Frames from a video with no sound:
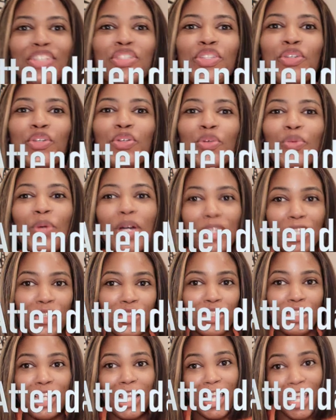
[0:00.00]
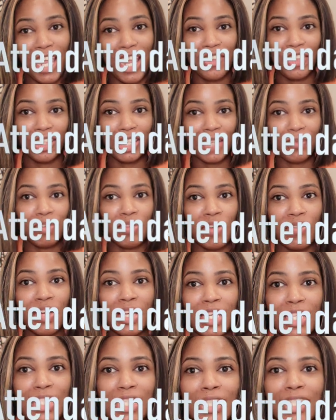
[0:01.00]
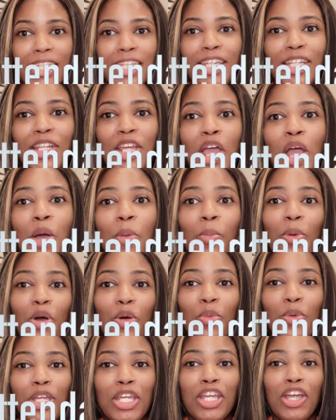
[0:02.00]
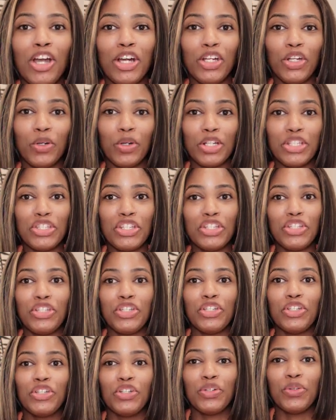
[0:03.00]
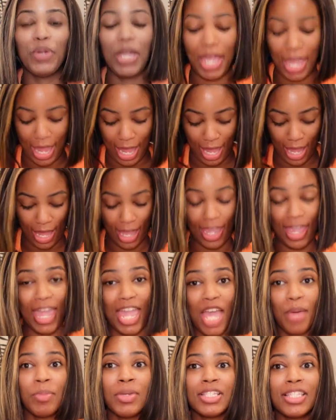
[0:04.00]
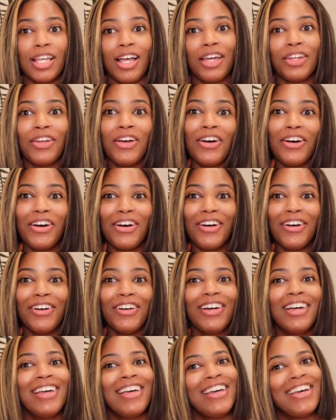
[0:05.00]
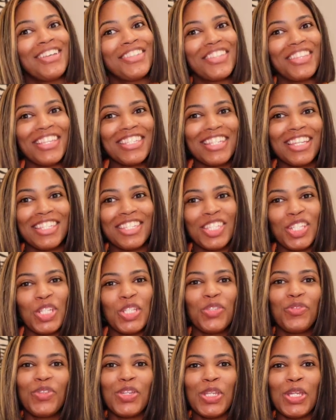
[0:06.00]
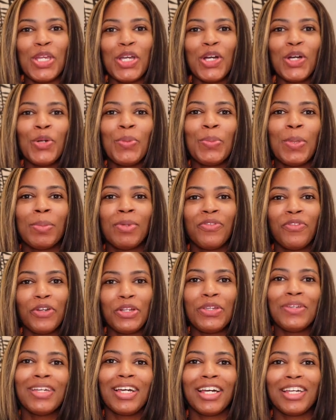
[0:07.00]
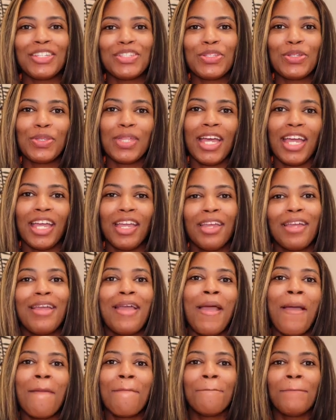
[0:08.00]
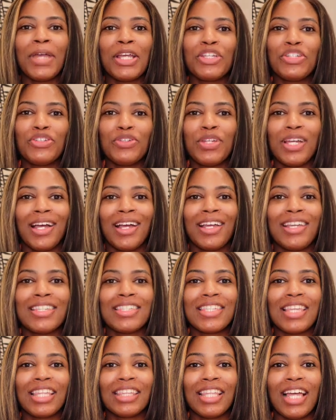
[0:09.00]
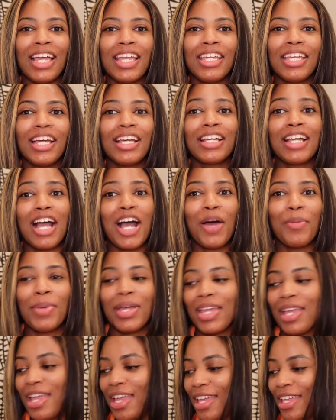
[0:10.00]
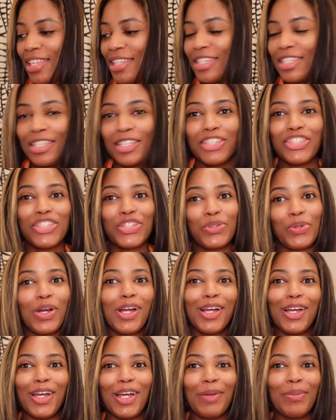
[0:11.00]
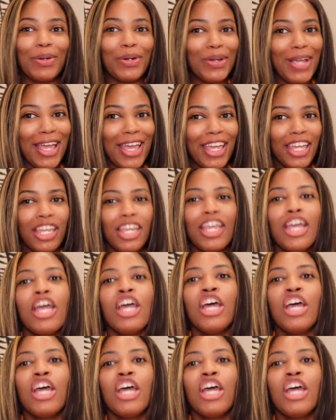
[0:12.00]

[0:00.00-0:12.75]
to another day in the life of a flight attendant. Well, we are going to do a Amazon haul. So let's get into this video. But before you guys do that, make sure you guys like, comment, and subscribe, okay?